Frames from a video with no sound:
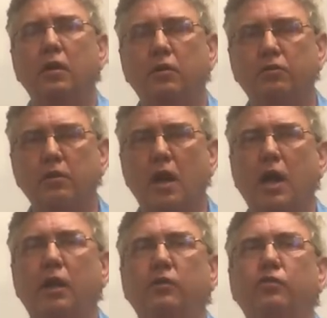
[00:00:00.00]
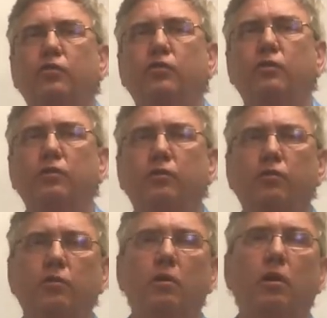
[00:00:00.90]
It's nice and
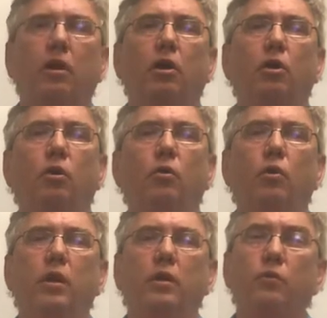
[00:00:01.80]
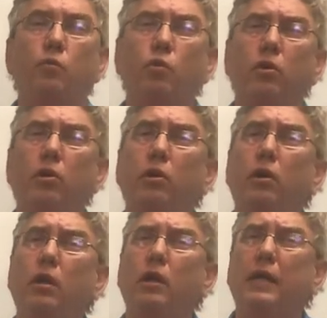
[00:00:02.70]
slow and
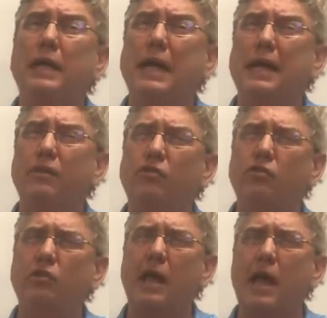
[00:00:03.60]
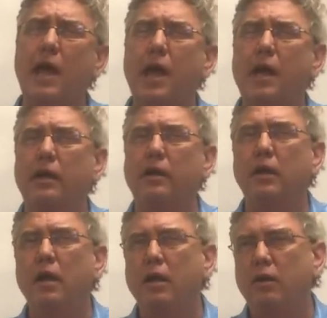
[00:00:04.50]
really kind of sad.
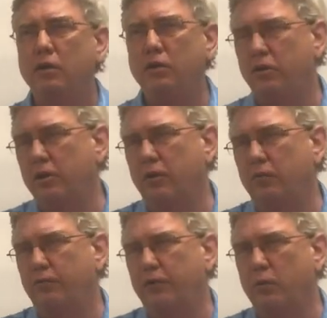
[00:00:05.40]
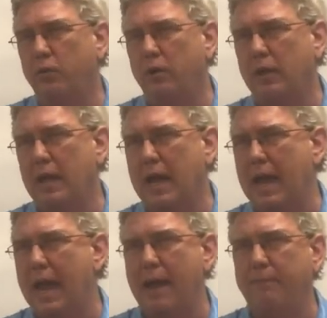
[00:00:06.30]
You don't feel real
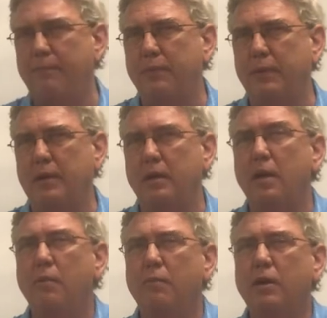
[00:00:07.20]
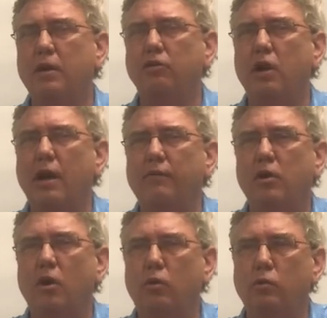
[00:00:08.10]
happy because you're having
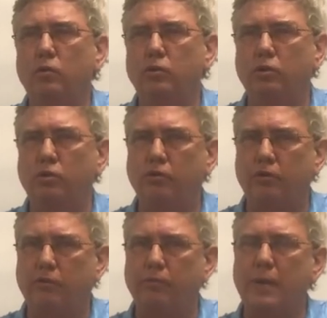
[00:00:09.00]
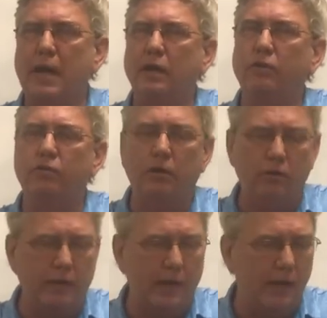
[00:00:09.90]
to hold yourself back and
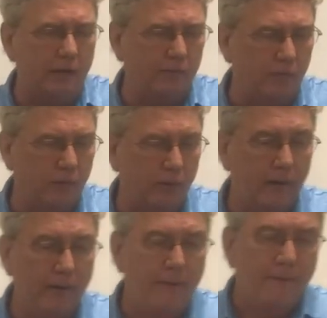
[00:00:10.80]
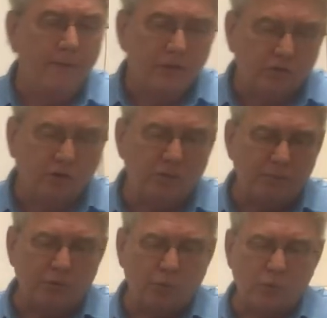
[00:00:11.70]
slow down for it. So
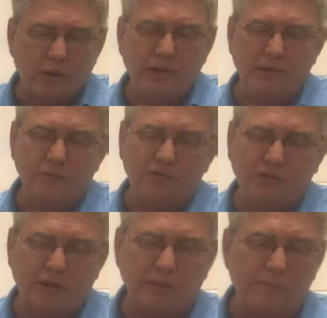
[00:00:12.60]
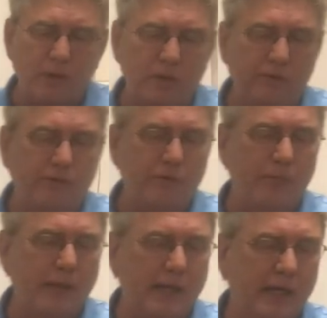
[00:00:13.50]
the rhythm set the mood from the
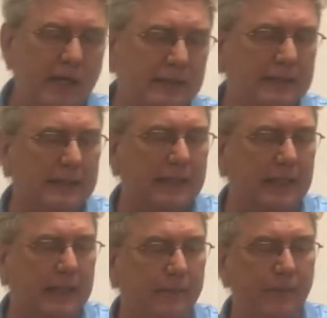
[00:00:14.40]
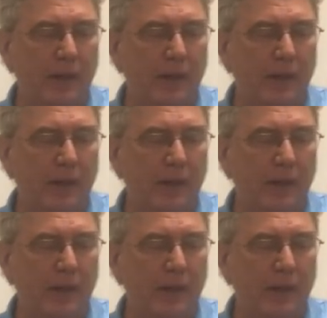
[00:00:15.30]
beginning to the end.